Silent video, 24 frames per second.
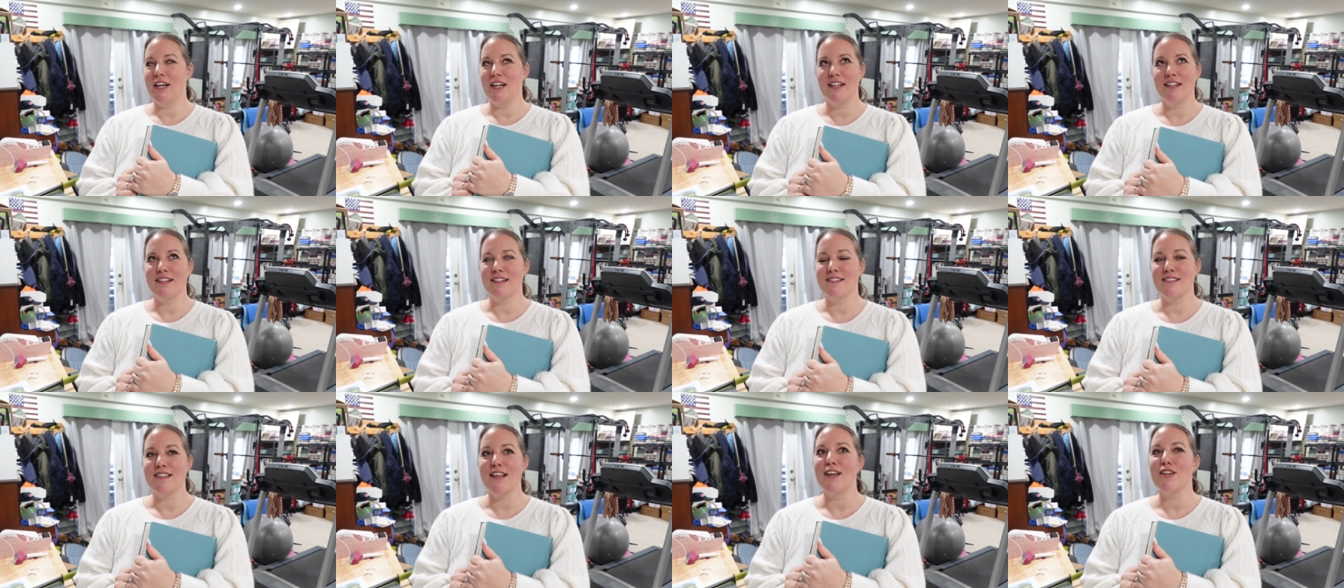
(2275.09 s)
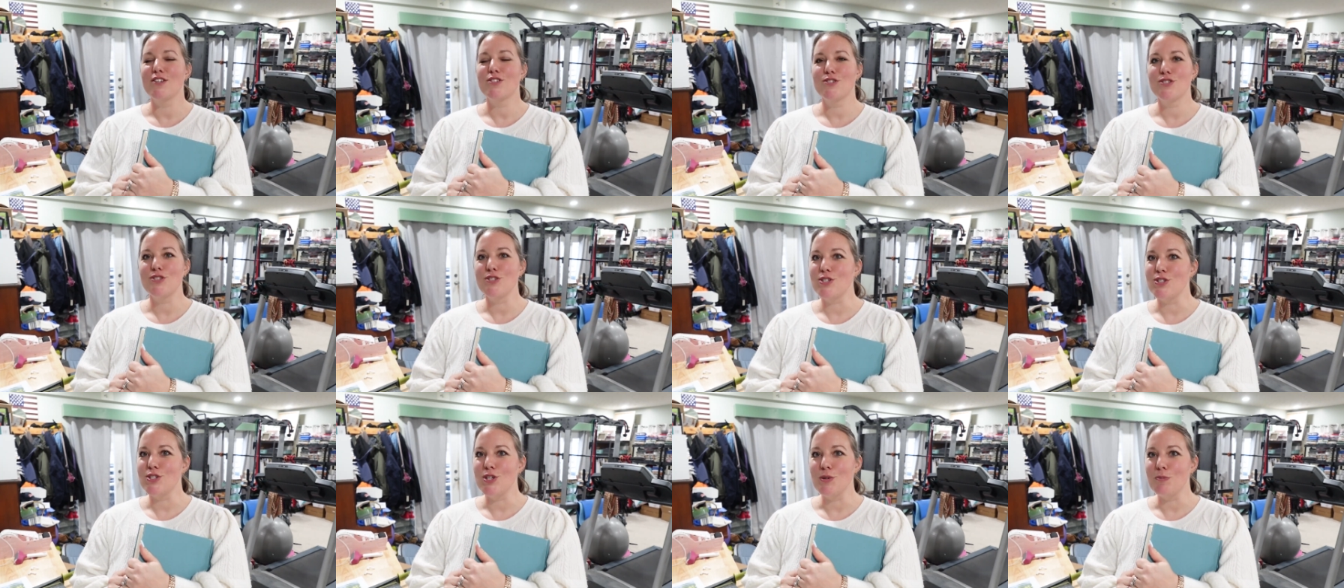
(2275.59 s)
It is
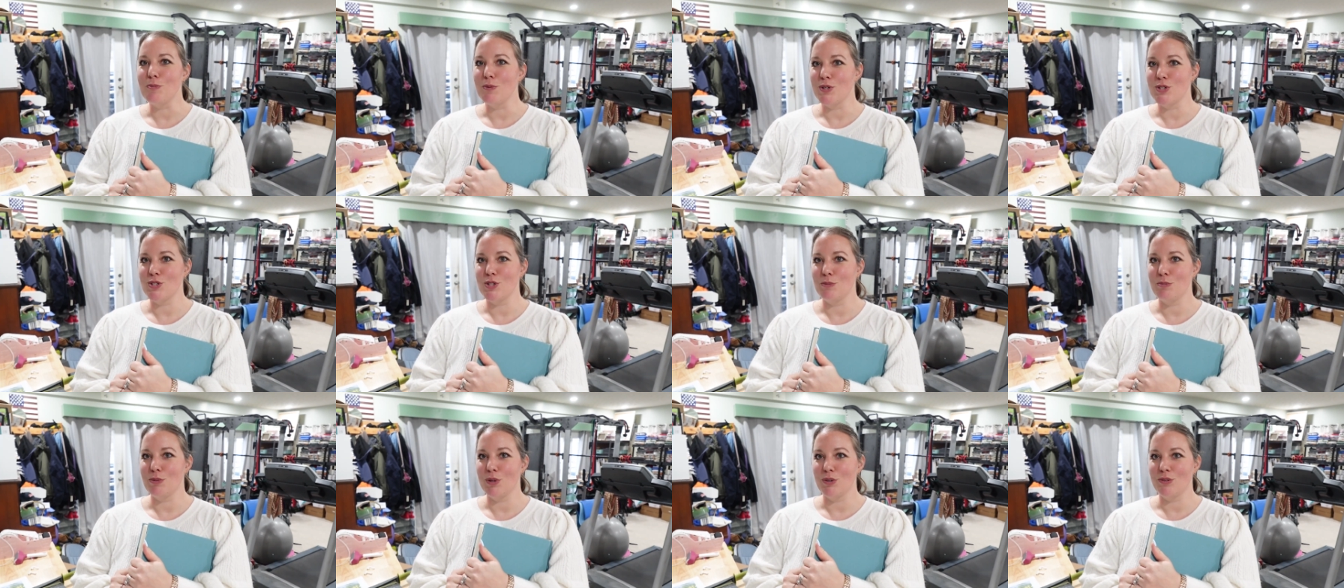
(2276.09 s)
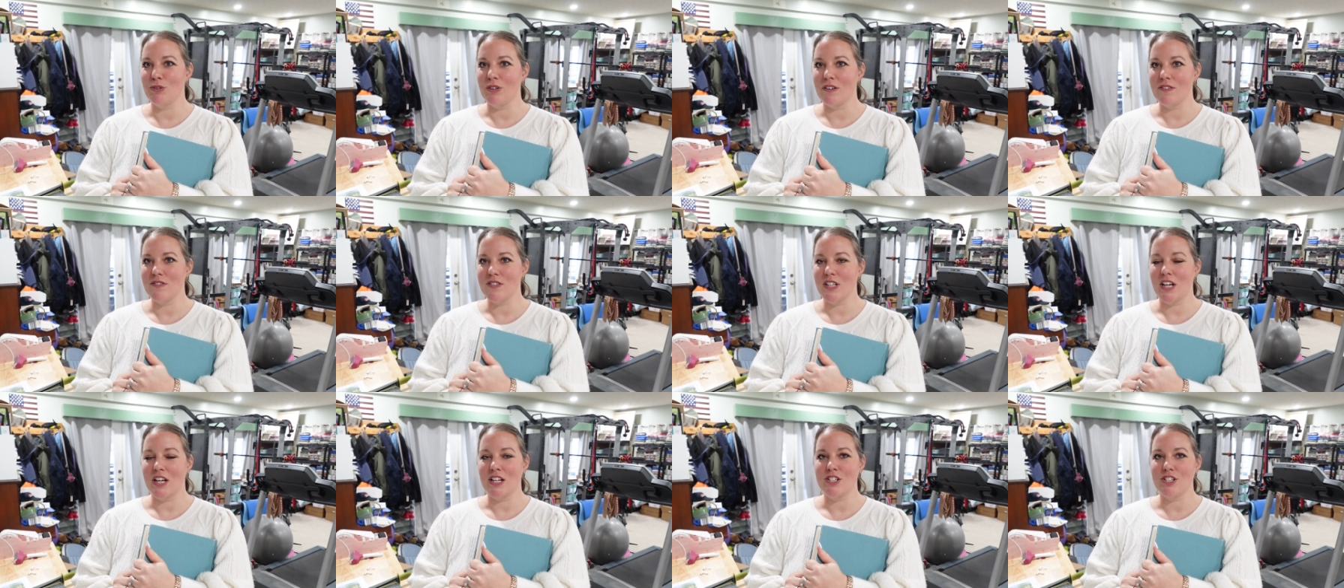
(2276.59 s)
super, super rough
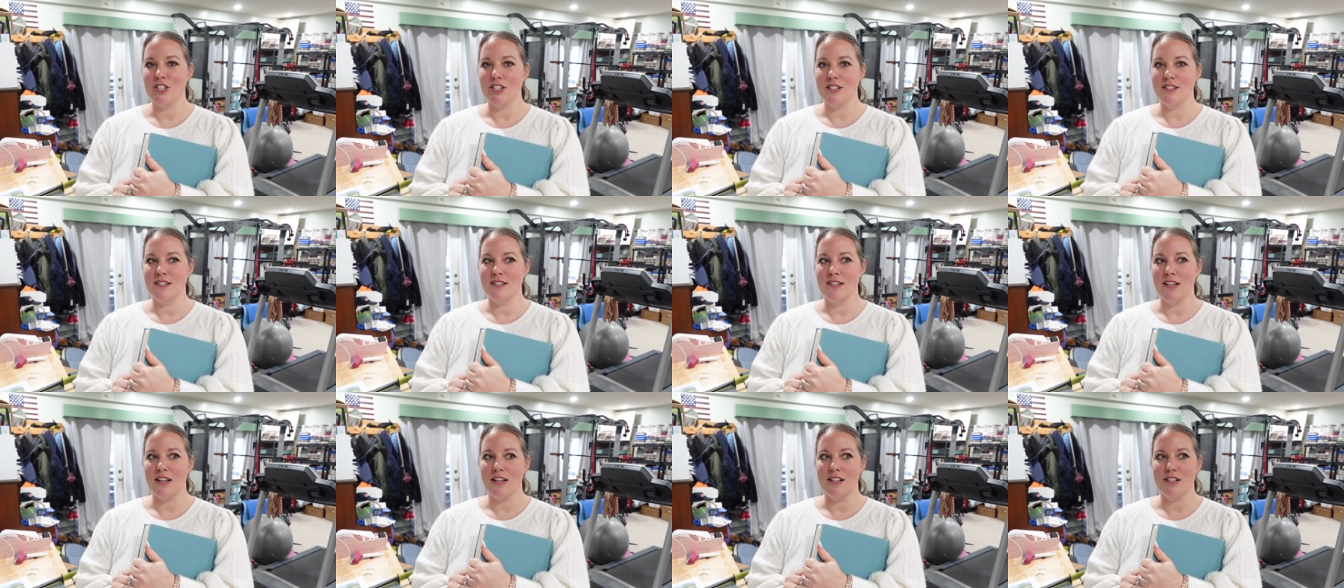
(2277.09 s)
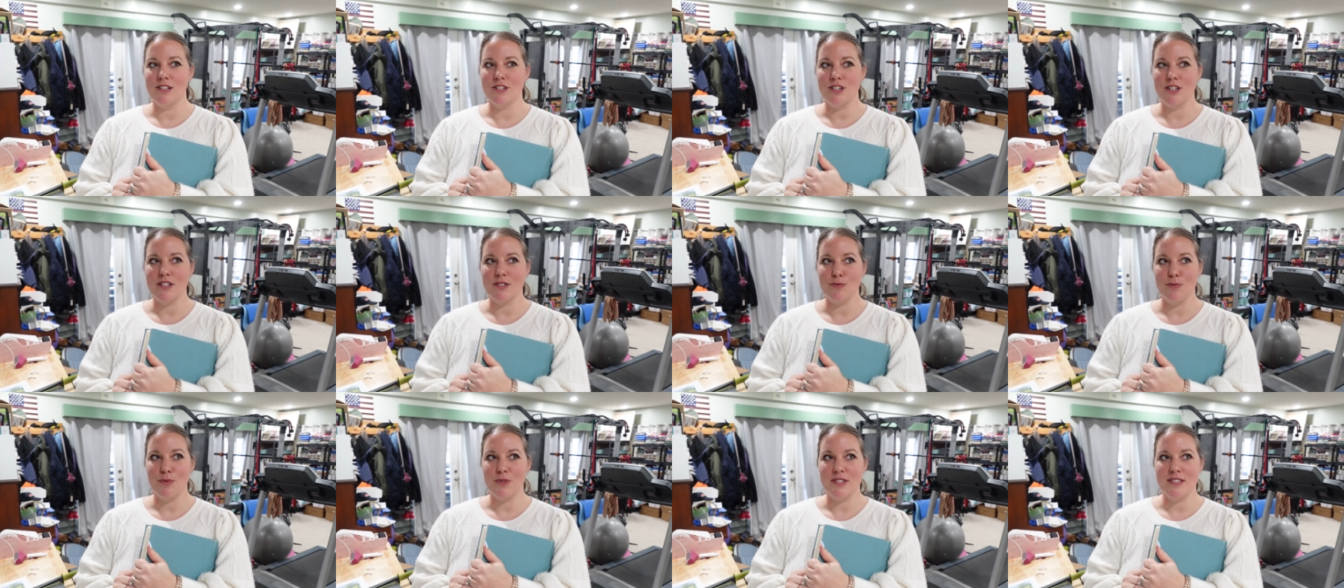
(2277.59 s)
sketches, and
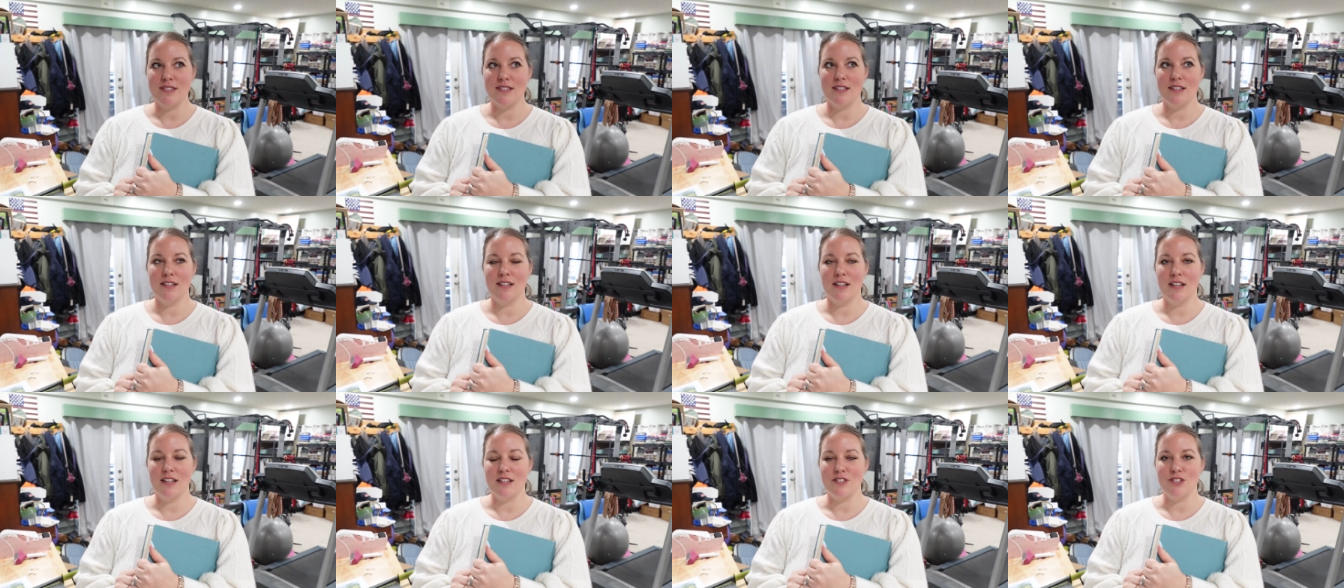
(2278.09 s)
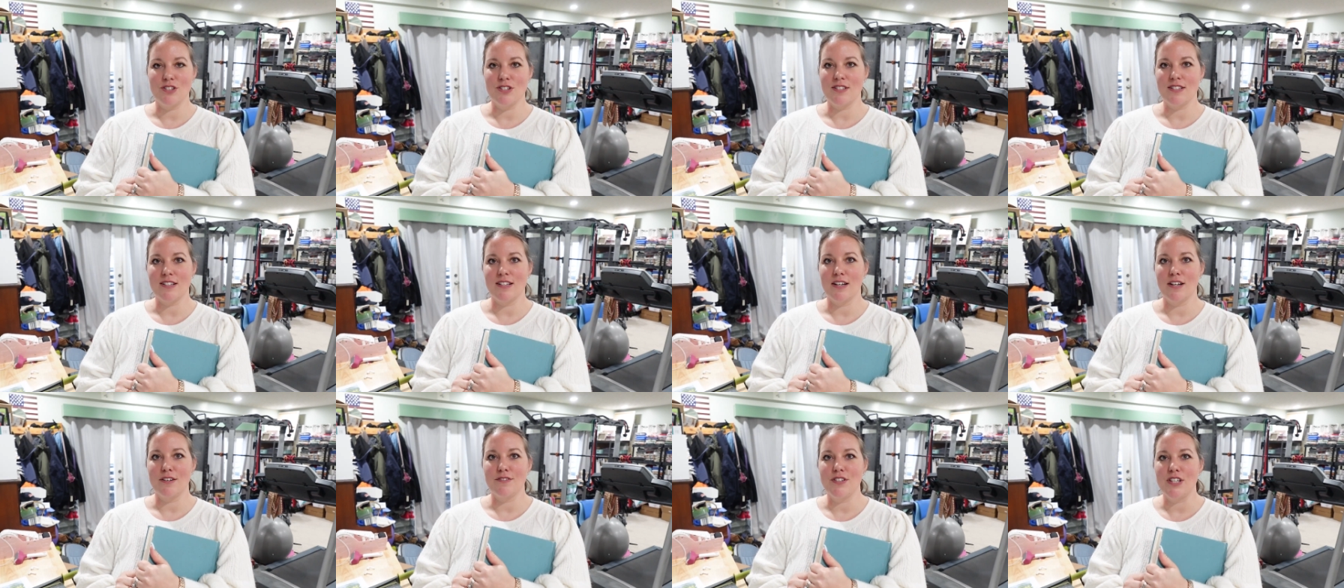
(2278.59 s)
it's just
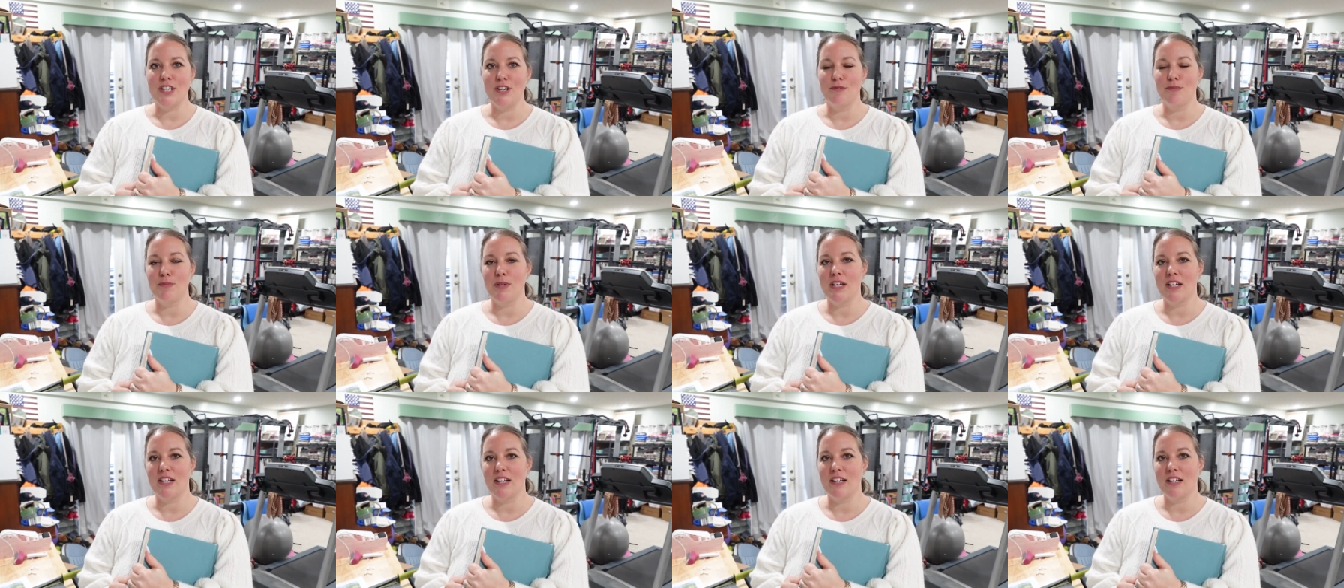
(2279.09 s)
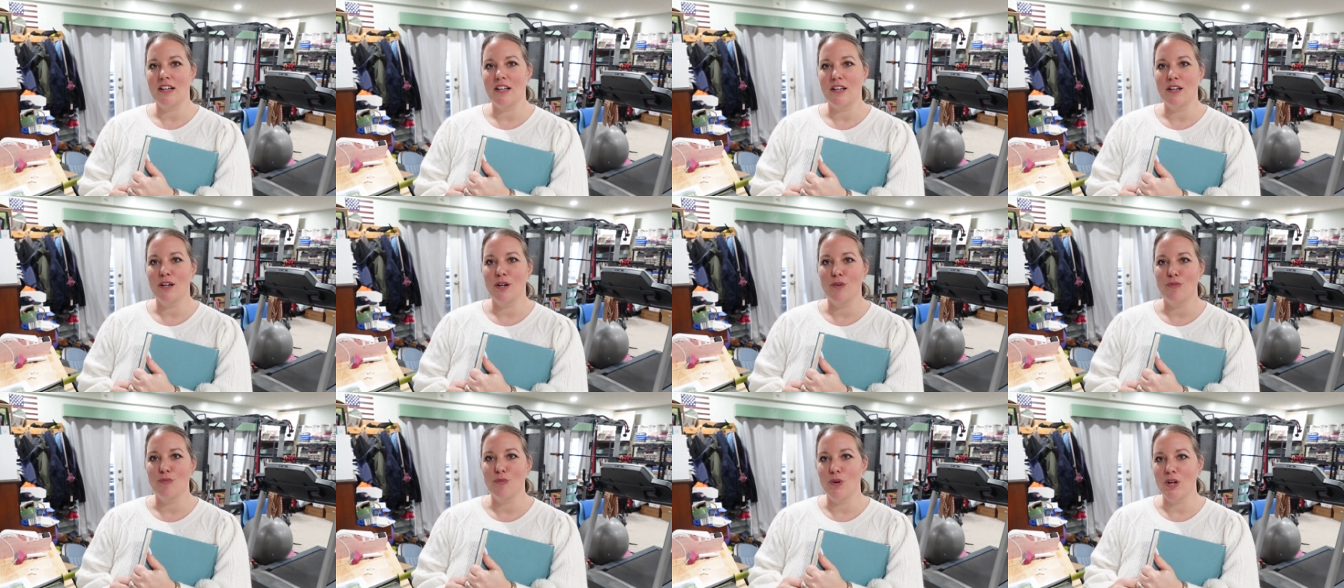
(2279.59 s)
enough to give me an
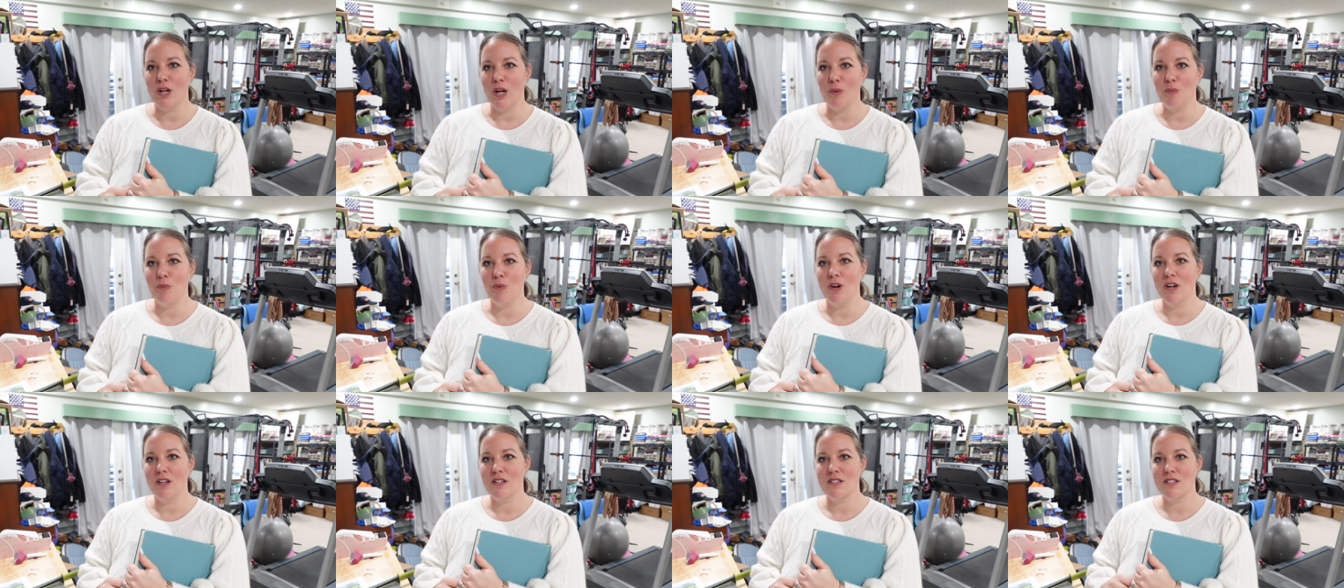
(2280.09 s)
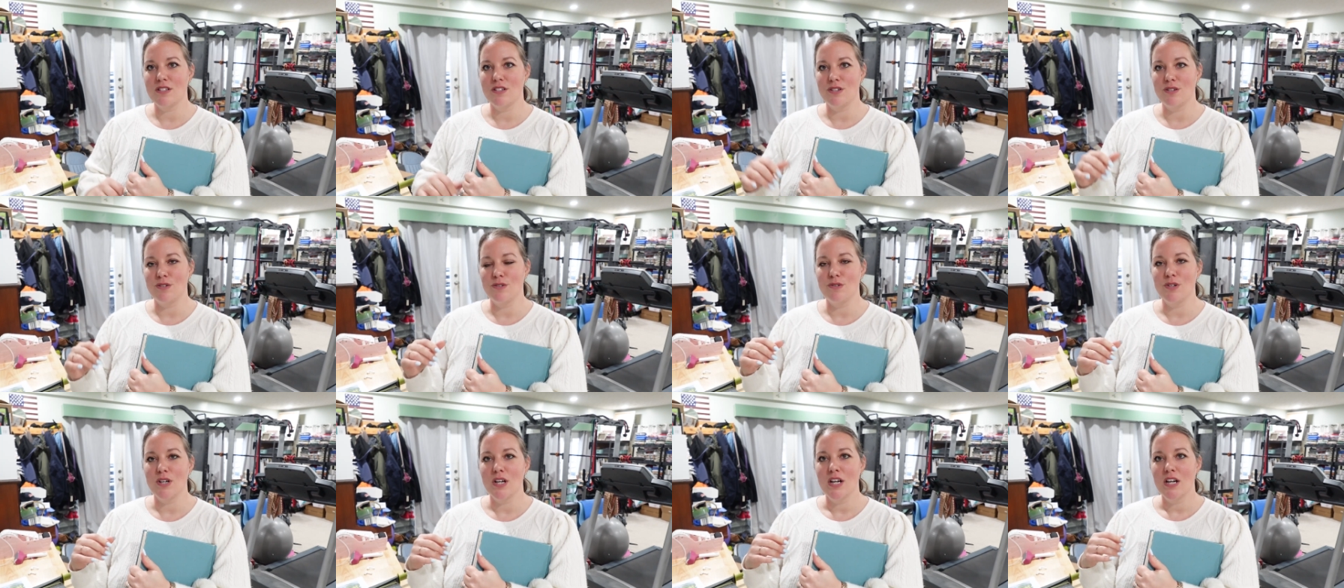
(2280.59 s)
idea of what I want
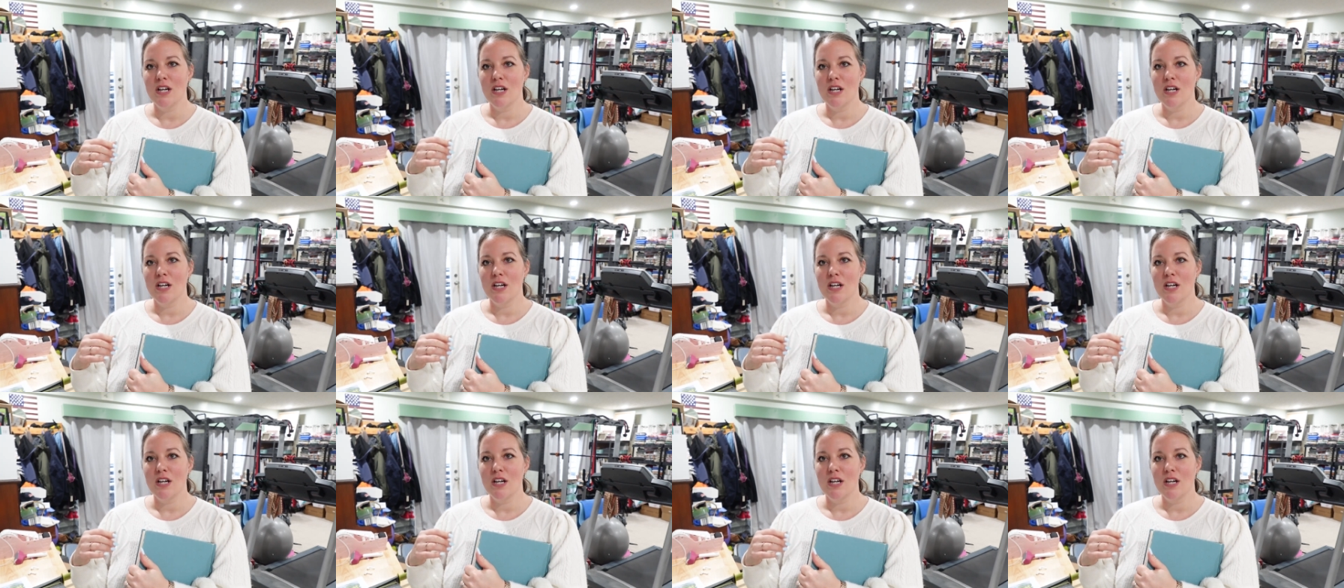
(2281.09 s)
to